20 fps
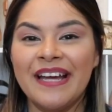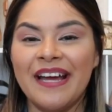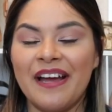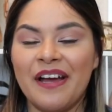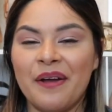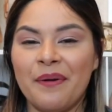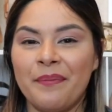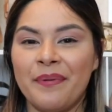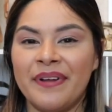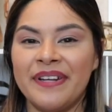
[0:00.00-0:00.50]

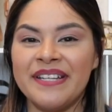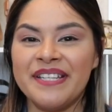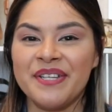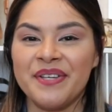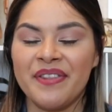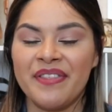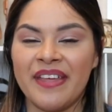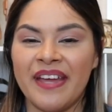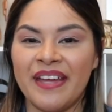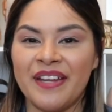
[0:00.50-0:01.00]

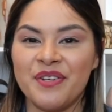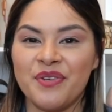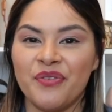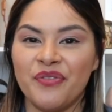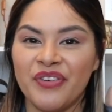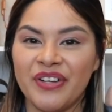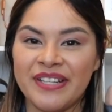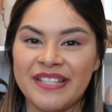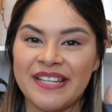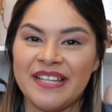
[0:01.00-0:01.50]
Until then, don't
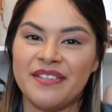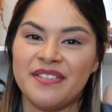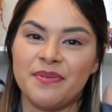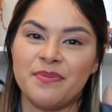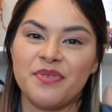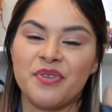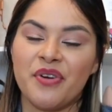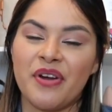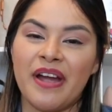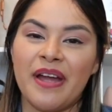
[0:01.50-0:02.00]
forget to hit
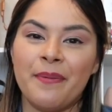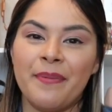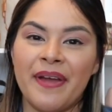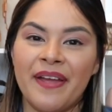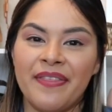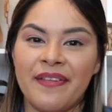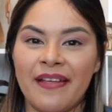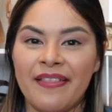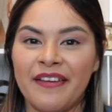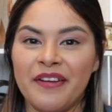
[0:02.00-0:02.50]
subscribe
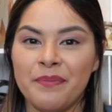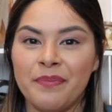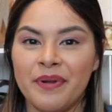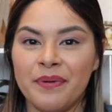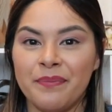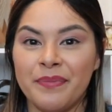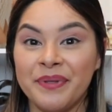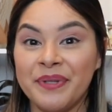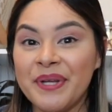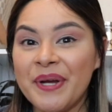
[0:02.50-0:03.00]
and that like
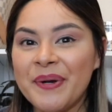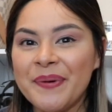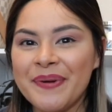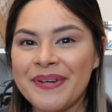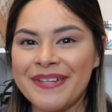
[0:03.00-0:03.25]
button below,